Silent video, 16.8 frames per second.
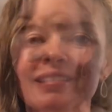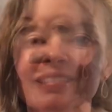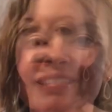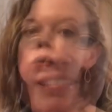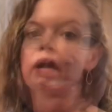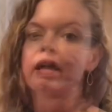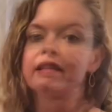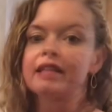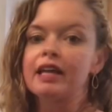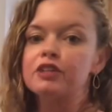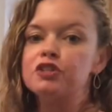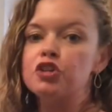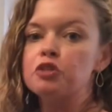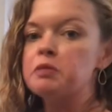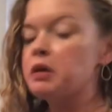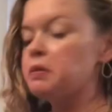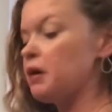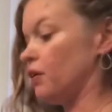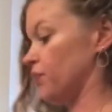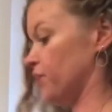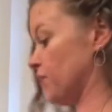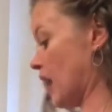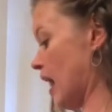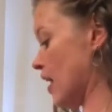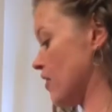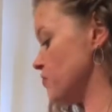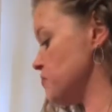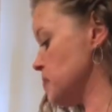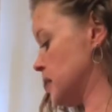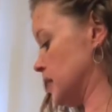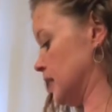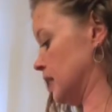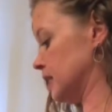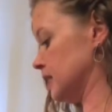Okay, that took me about 5
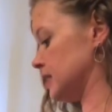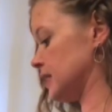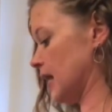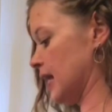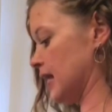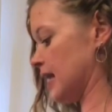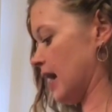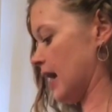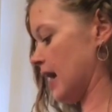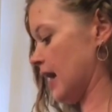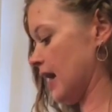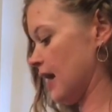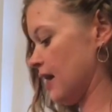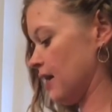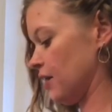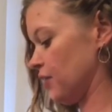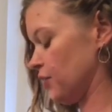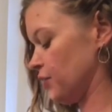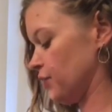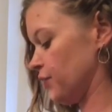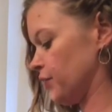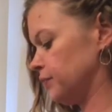minutes, and I have